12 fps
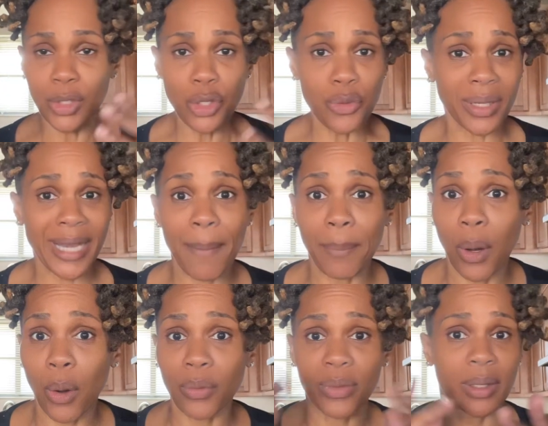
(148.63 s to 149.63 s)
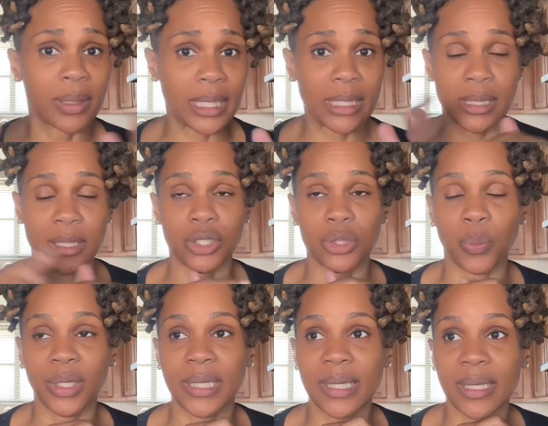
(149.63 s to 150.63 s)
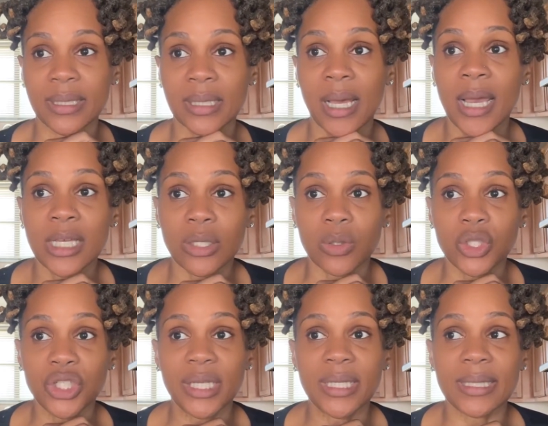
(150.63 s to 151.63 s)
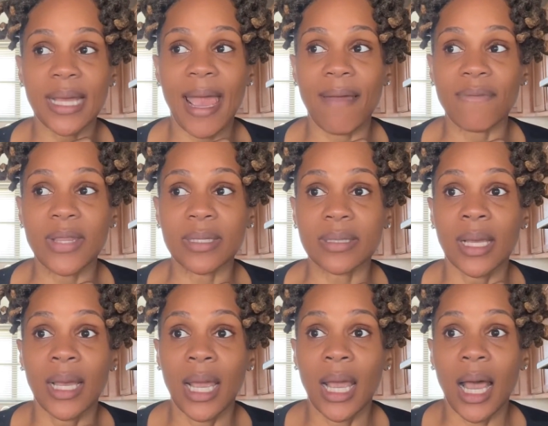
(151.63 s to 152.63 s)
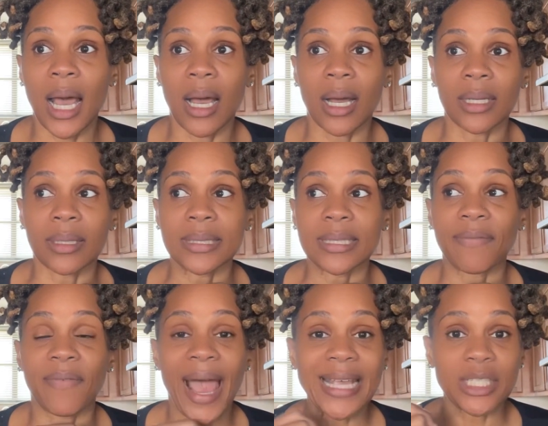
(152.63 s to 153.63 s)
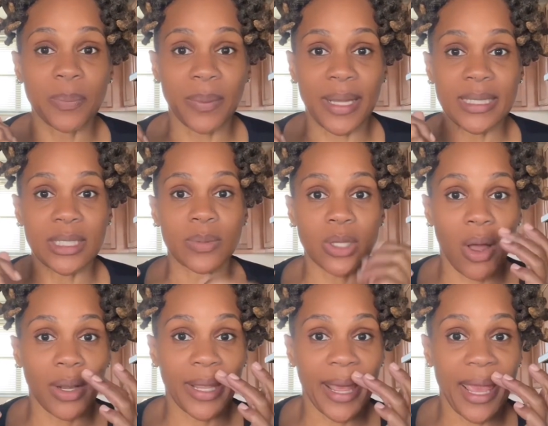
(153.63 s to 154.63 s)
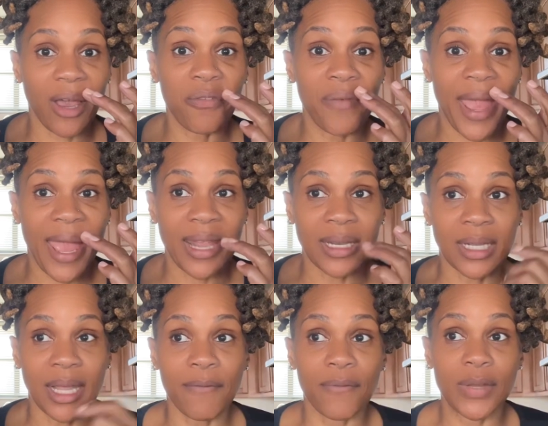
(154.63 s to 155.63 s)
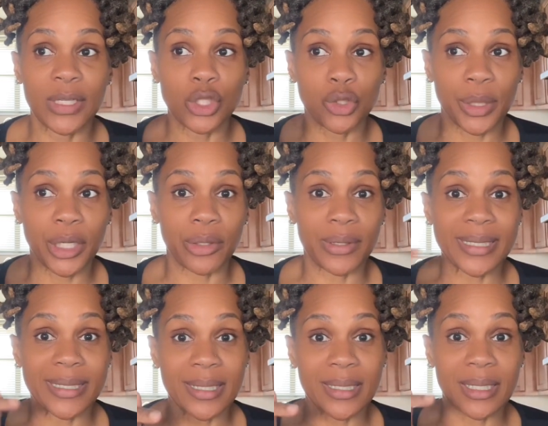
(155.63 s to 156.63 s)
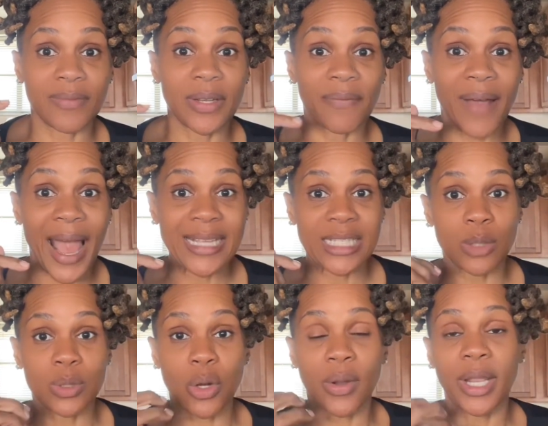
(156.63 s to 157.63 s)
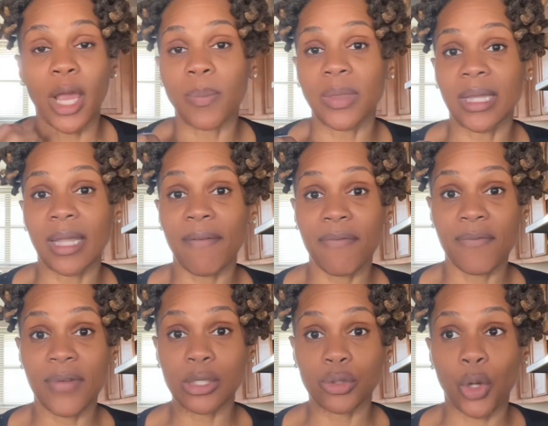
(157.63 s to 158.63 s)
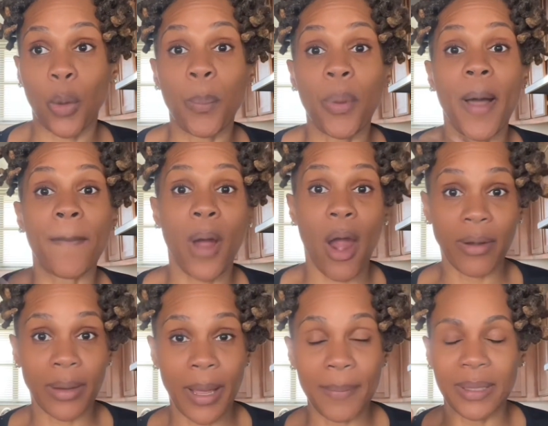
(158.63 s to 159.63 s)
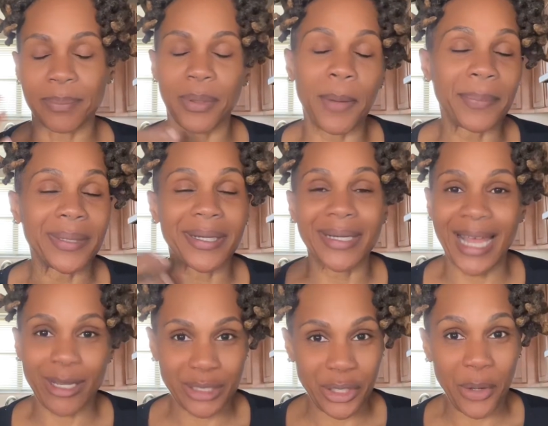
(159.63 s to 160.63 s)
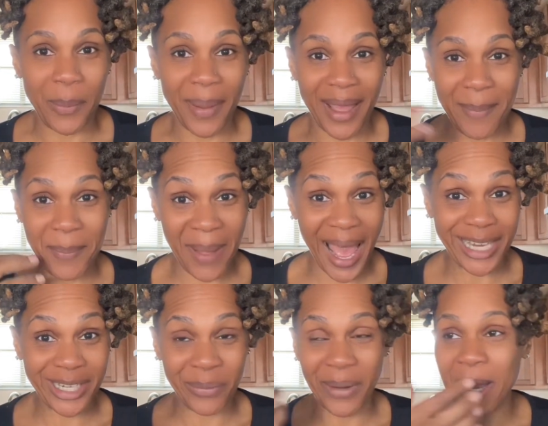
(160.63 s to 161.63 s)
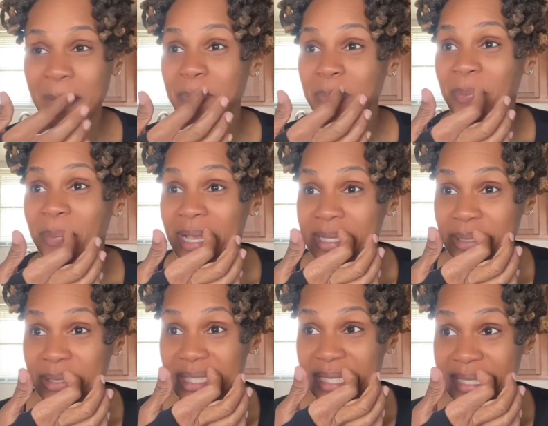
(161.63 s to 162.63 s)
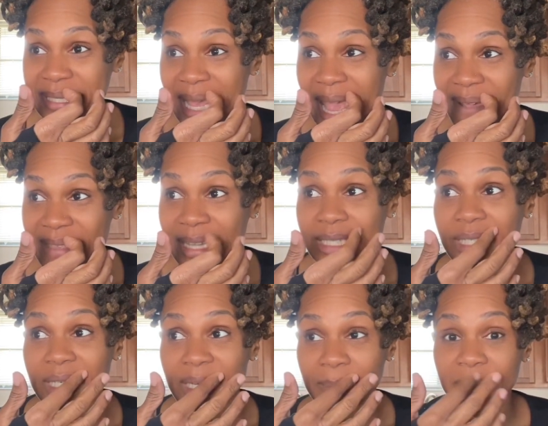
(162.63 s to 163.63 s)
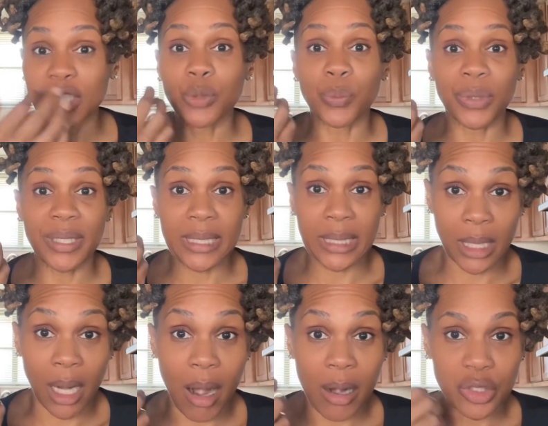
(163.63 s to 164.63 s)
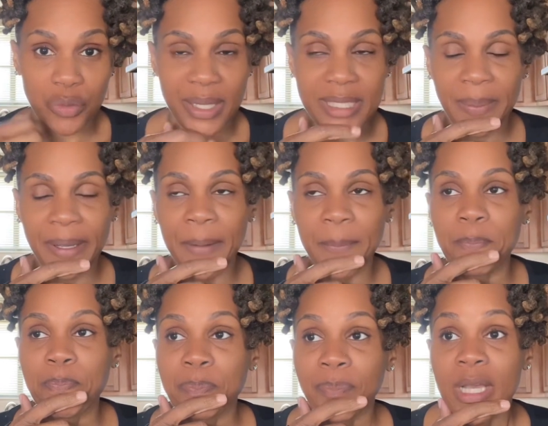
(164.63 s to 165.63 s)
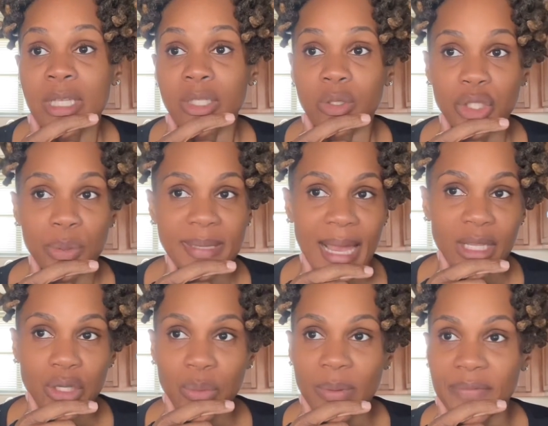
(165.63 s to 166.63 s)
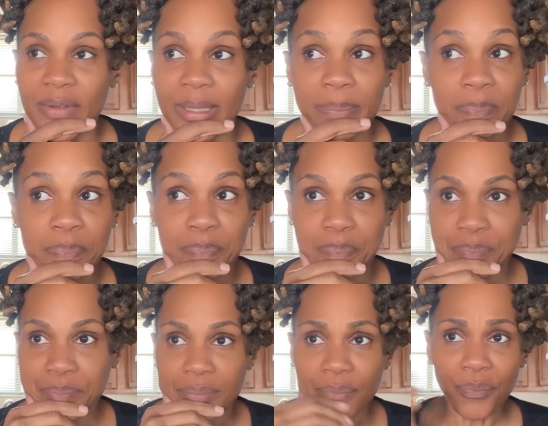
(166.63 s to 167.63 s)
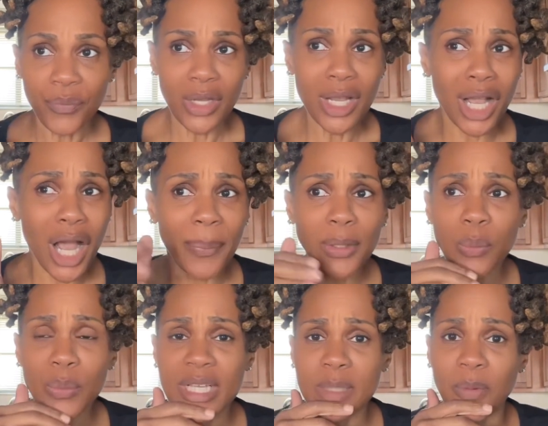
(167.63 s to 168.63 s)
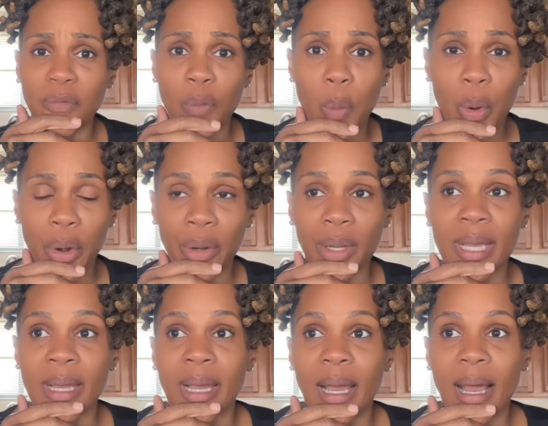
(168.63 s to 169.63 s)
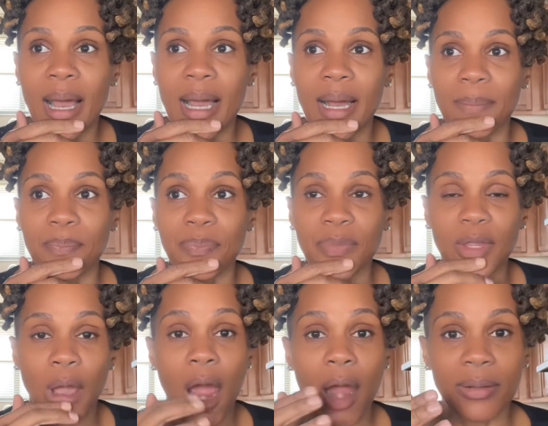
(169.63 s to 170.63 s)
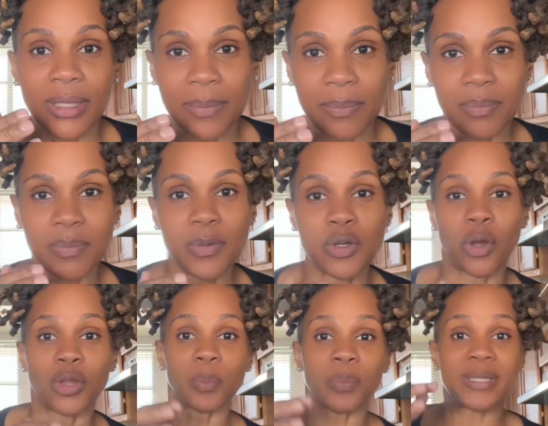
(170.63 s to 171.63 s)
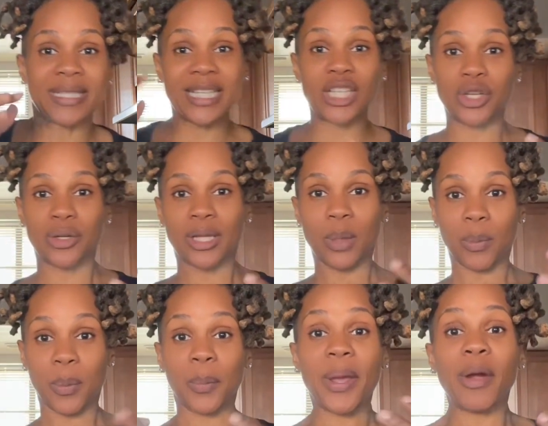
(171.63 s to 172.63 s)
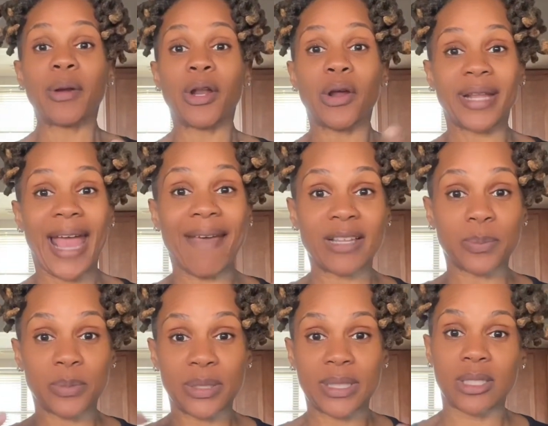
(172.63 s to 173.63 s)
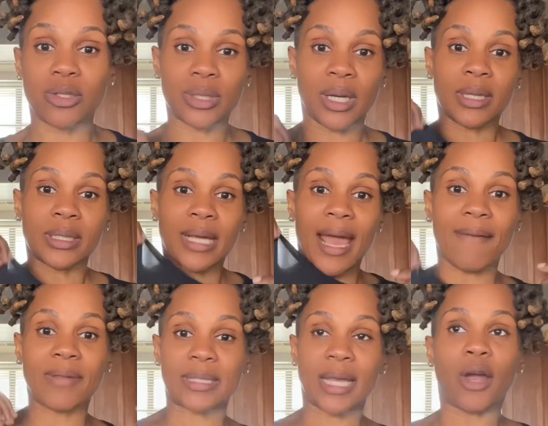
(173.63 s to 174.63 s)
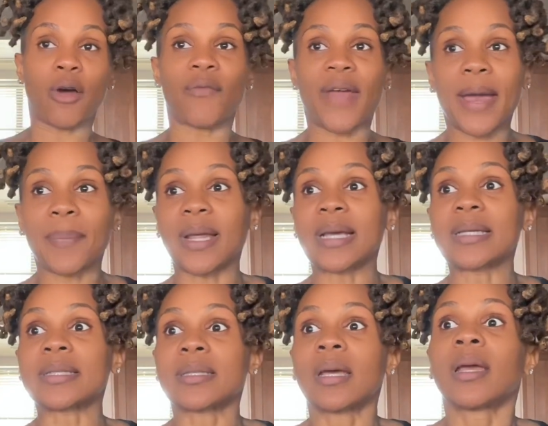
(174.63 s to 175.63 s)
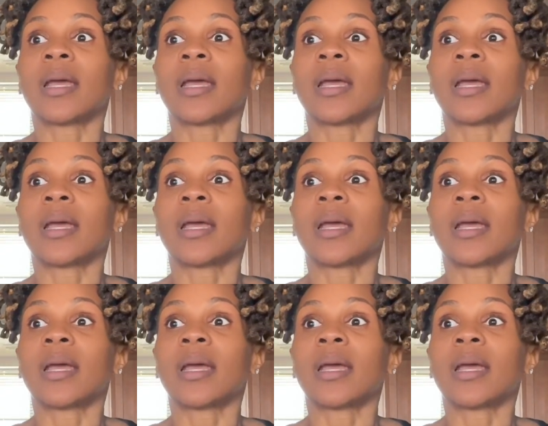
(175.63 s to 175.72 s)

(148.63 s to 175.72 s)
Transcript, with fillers: You can have both it's just what it is. So she needed to have this uh, device placed. It was called an LVAD, left ventricular assistive device, and it was going to help the left ventricle pump heart, I mean, pump blood out to her body, right? So she needed to have that done, but she really needed a heart transplant. So she was at U of M a couple of weeks before um, the heart, the you know, the procedure. They were preparing her to have this procedure done, to have this LVAD placed.